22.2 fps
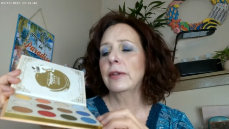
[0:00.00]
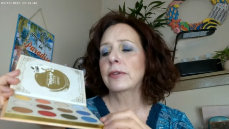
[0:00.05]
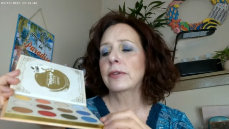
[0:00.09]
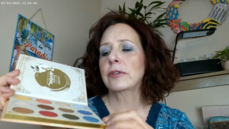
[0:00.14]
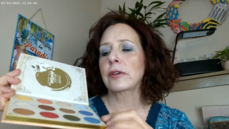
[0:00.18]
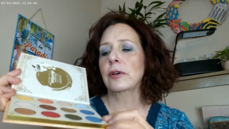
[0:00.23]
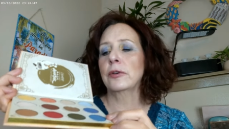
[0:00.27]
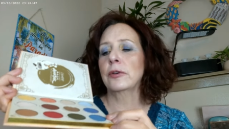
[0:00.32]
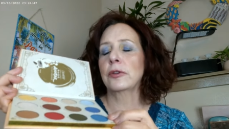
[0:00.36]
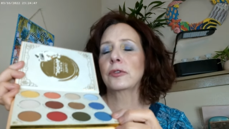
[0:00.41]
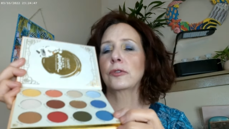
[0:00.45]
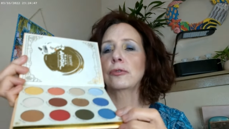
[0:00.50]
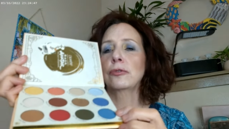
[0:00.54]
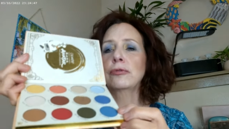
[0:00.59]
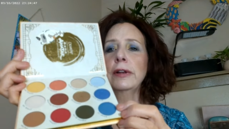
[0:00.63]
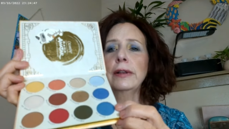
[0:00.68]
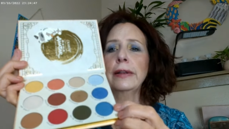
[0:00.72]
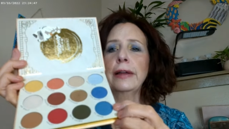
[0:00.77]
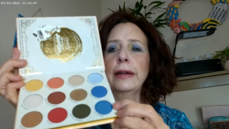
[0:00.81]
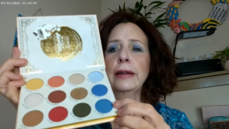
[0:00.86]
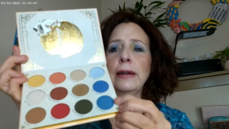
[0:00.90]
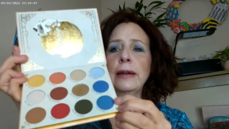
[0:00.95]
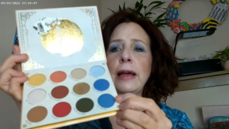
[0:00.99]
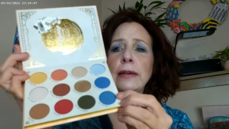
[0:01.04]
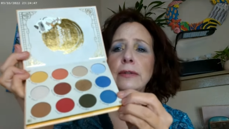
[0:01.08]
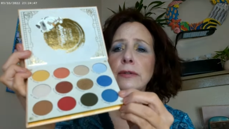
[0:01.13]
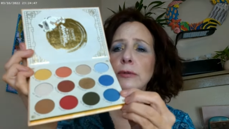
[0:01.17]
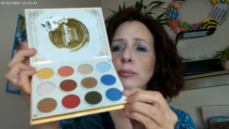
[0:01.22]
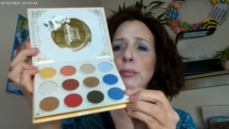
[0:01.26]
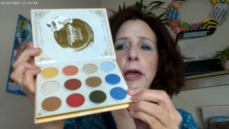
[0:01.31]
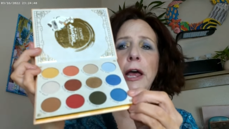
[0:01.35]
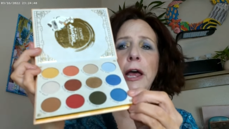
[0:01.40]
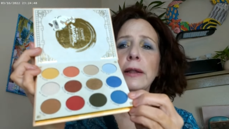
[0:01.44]
so it's really a
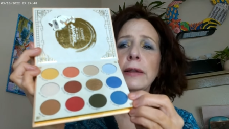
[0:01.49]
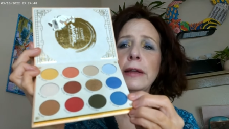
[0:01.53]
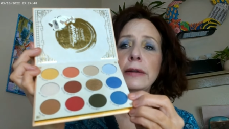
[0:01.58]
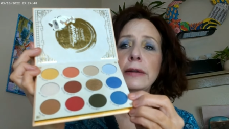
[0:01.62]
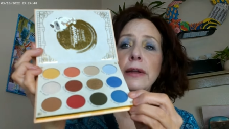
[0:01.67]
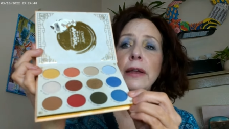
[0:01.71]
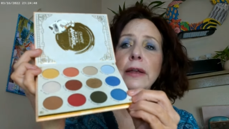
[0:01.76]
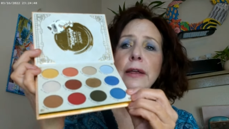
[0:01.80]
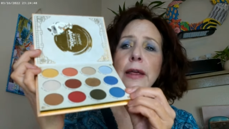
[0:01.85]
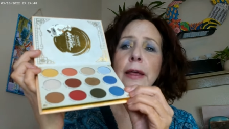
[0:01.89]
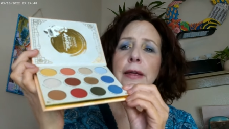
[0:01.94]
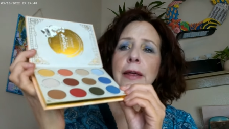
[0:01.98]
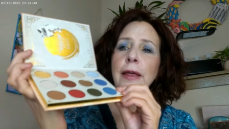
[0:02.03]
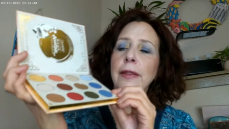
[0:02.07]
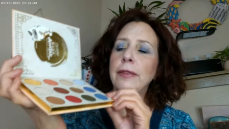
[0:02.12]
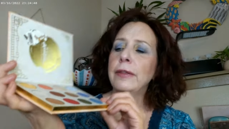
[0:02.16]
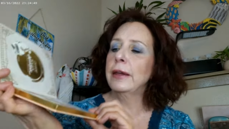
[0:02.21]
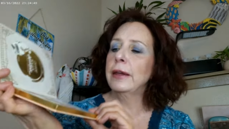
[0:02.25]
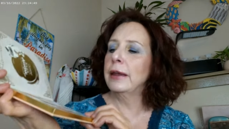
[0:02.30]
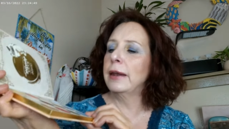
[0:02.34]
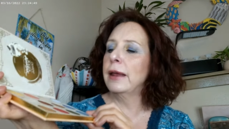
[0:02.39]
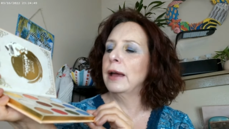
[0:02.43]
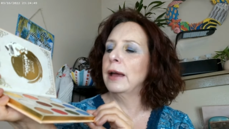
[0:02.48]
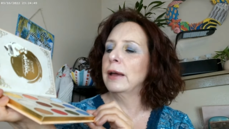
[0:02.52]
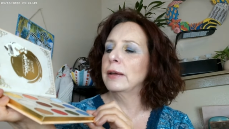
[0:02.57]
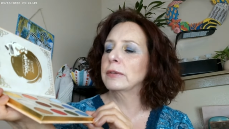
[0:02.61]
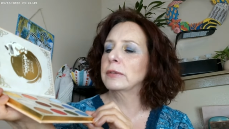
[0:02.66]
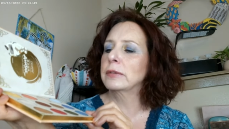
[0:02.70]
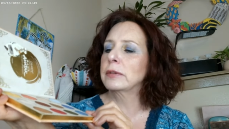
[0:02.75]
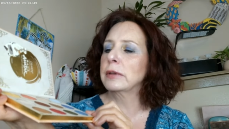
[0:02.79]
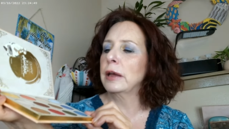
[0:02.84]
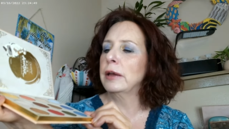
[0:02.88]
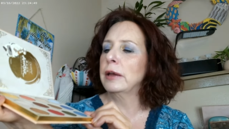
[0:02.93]
nice palette. I think it
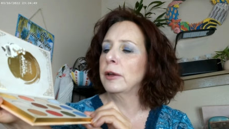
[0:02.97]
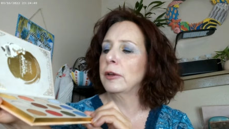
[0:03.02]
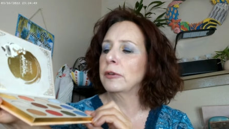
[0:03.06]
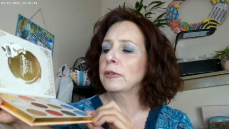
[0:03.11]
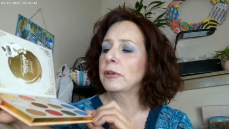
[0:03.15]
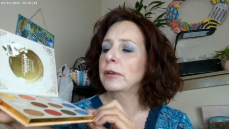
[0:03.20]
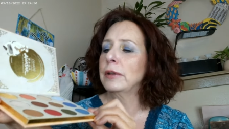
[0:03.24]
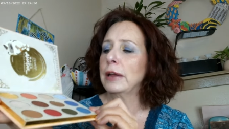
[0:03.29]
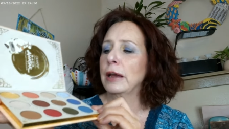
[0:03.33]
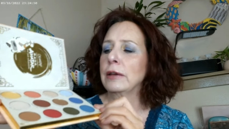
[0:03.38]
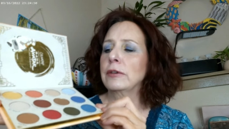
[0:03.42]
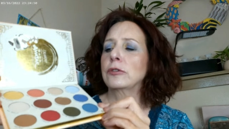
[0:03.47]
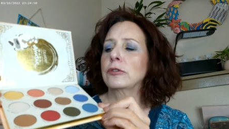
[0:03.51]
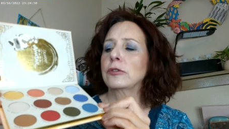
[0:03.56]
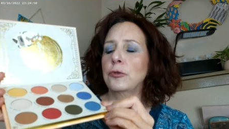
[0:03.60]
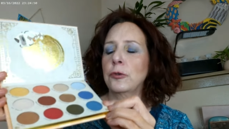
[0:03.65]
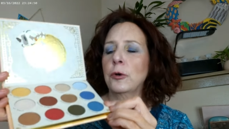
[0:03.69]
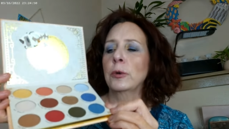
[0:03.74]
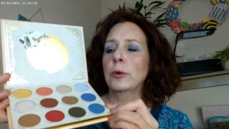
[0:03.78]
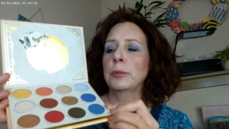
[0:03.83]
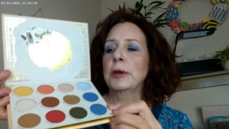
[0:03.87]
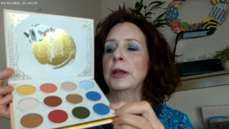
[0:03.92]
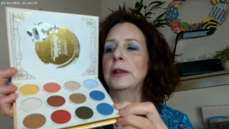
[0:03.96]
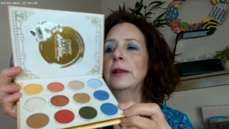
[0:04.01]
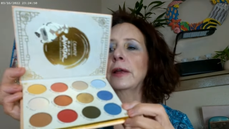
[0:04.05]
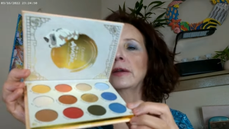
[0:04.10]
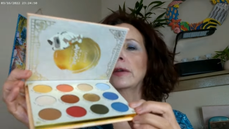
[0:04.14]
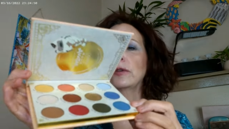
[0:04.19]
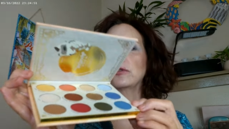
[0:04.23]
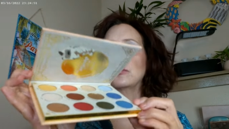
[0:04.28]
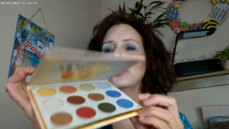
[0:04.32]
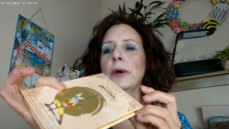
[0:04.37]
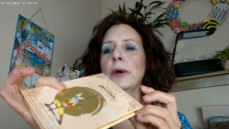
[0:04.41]
has a nice formula
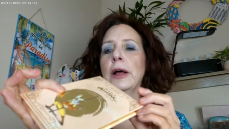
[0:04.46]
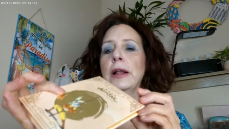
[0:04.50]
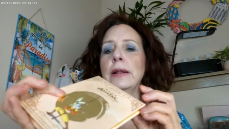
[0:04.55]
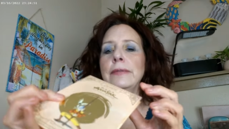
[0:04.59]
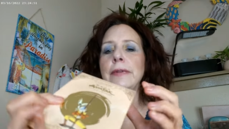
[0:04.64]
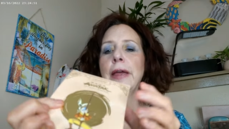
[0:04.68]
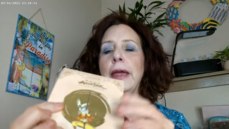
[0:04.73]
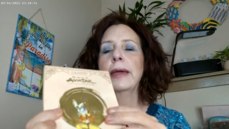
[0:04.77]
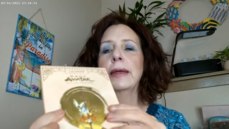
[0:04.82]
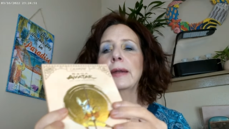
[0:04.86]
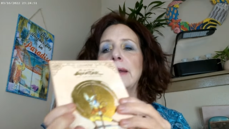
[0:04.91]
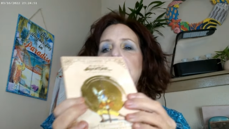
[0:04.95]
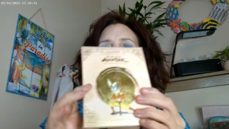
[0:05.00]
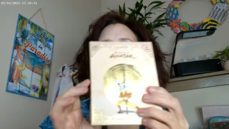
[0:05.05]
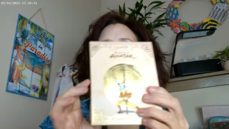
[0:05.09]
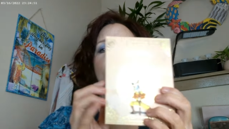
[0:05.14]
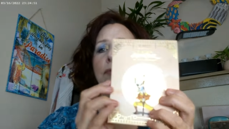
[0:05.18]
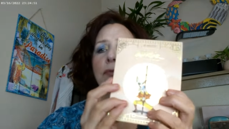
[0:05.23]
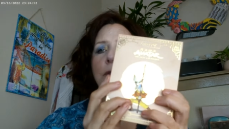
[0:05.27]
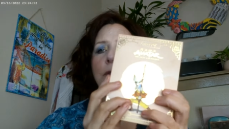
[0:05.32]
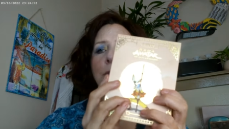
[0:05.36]
as well, and I love